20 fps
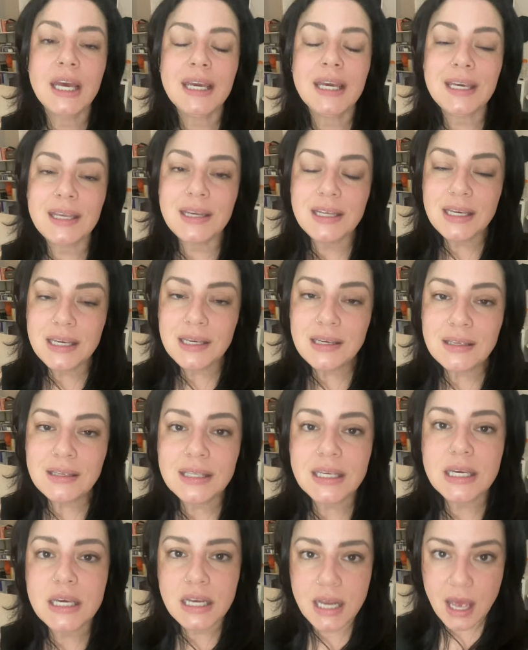It is
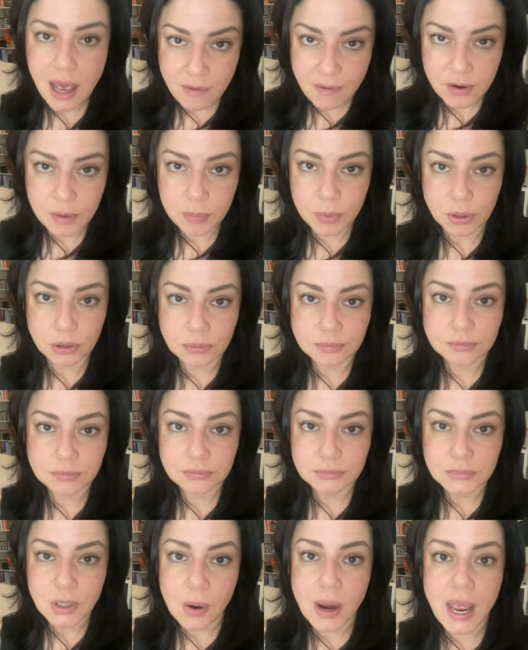inevitable,
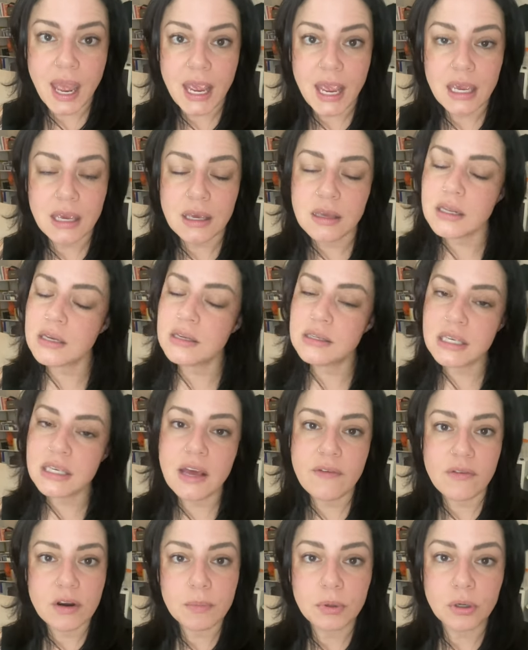okay? It is
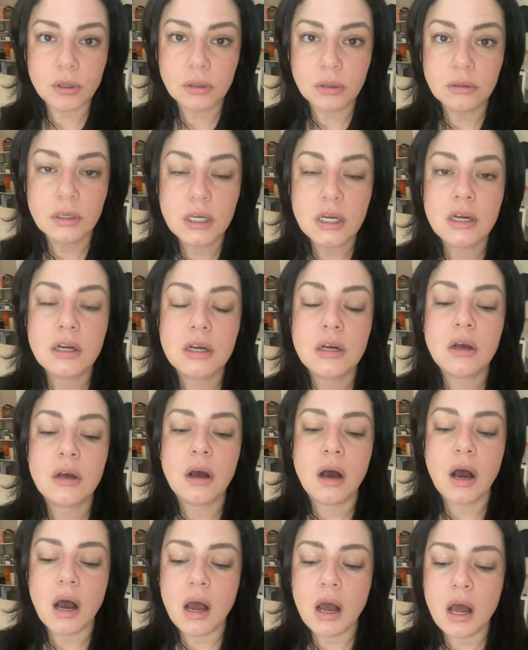inevitable
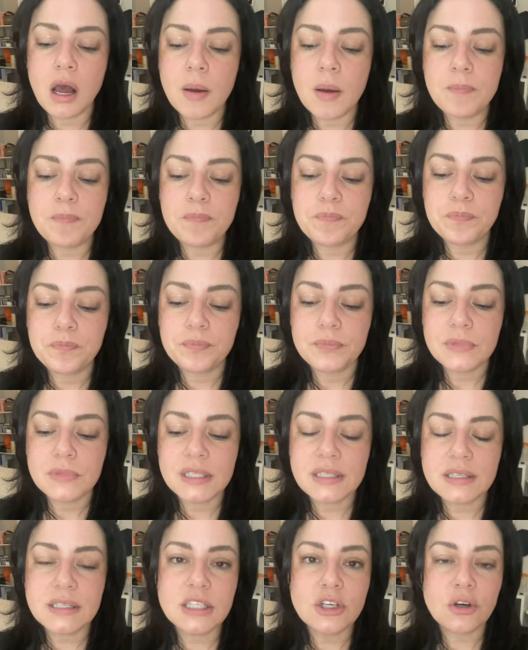um,
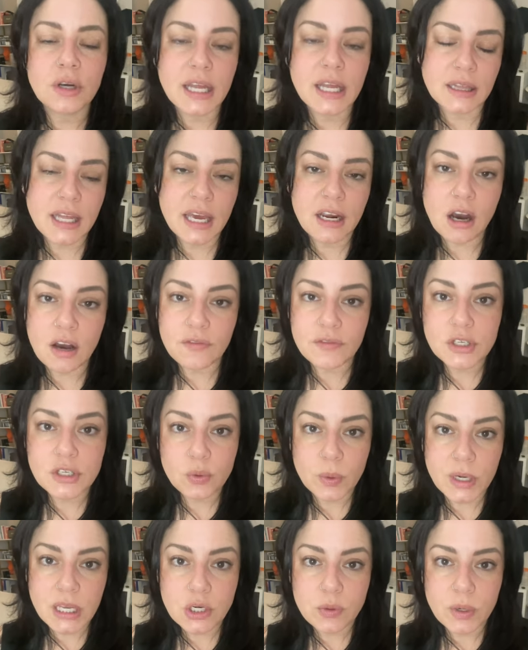to still get laid off in
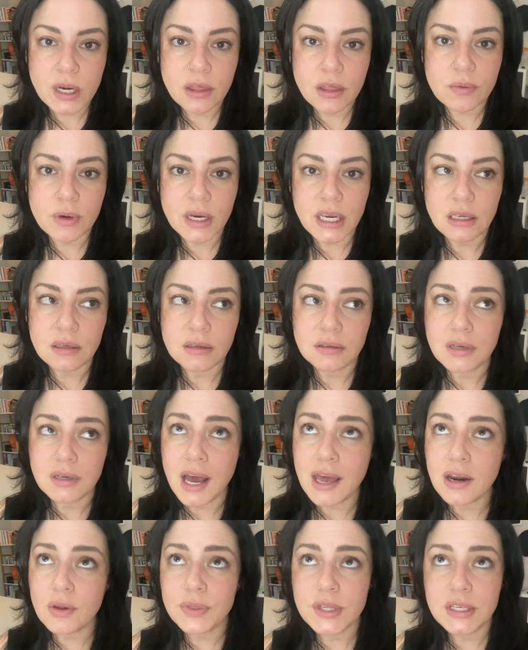2023.
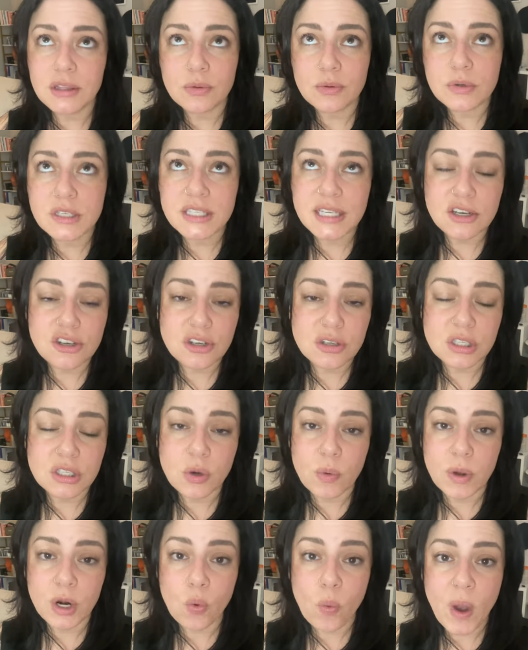I don't think the recession's
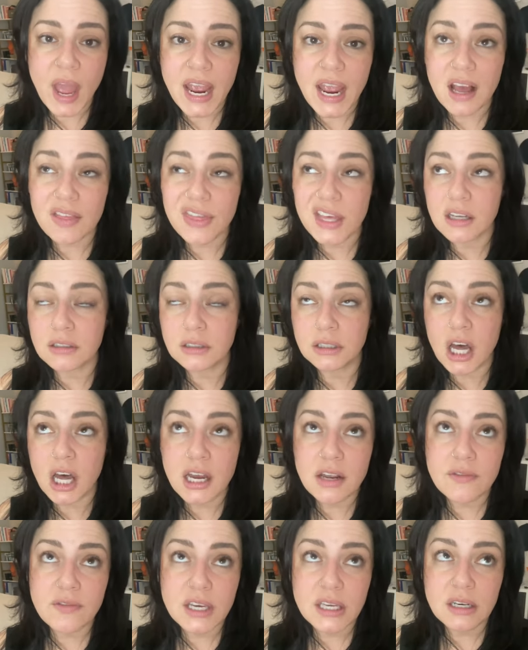going away. I think a lot
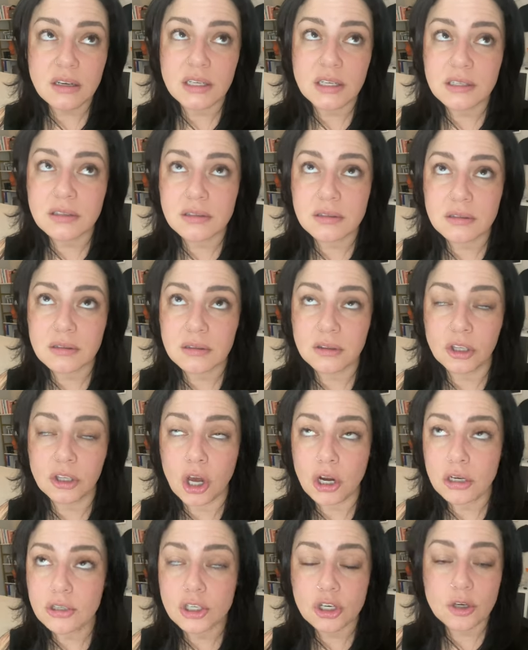of it is
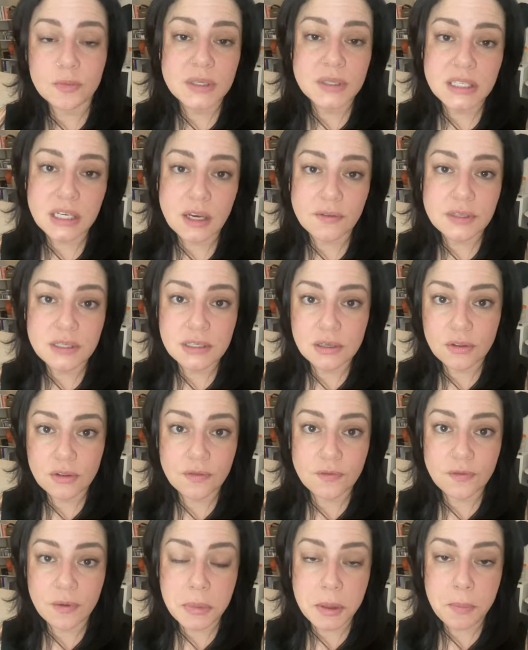long term stuff still
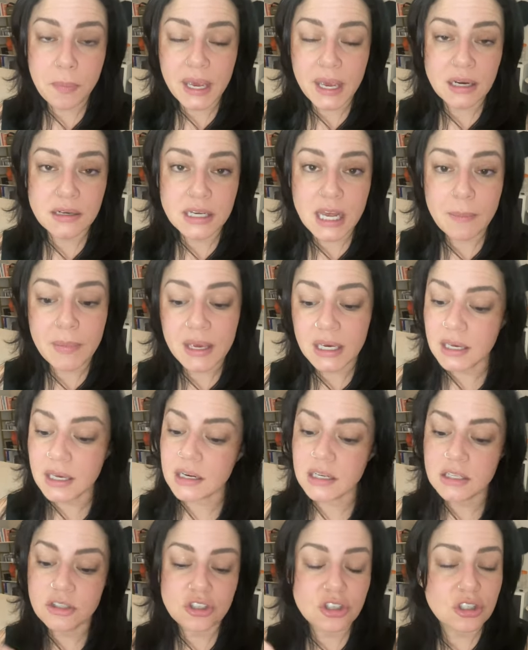from the pandemic, and
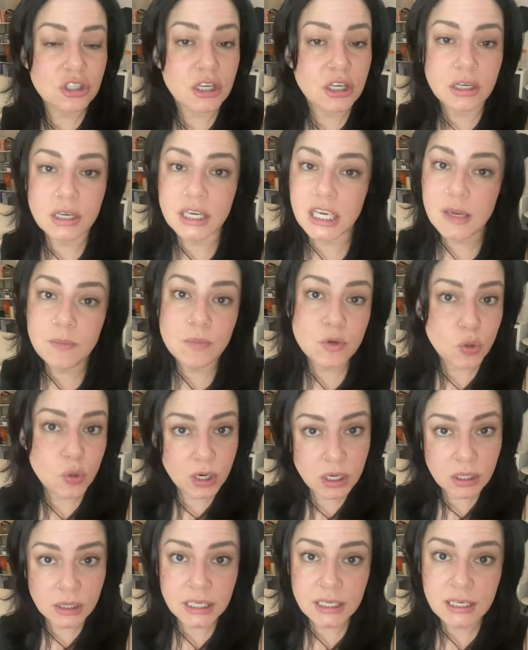it's just going to keep
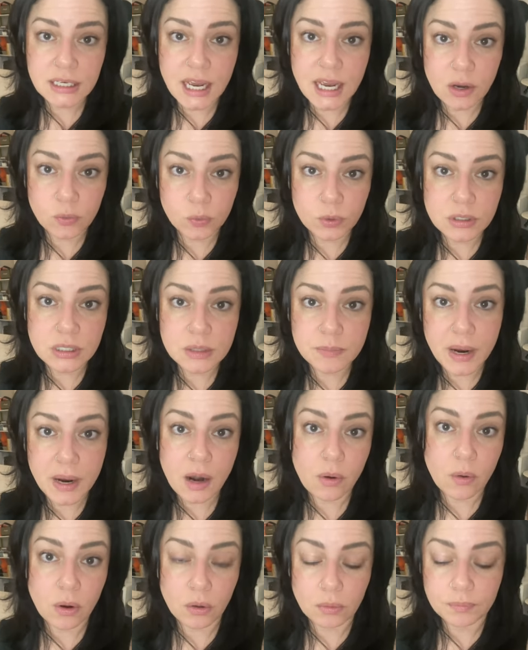trickling downward
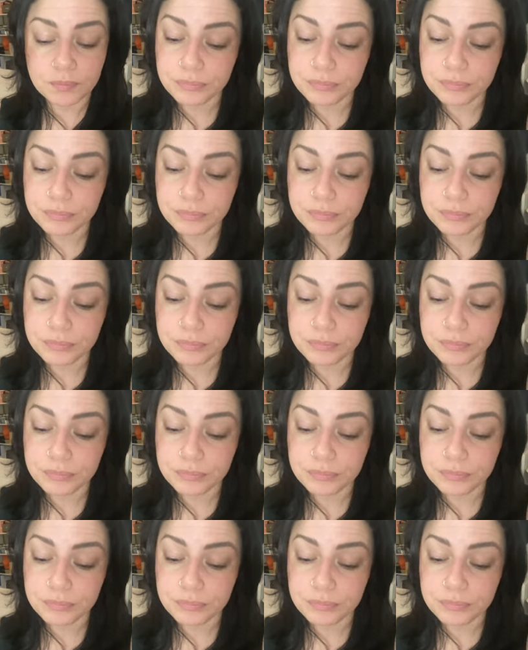spiral.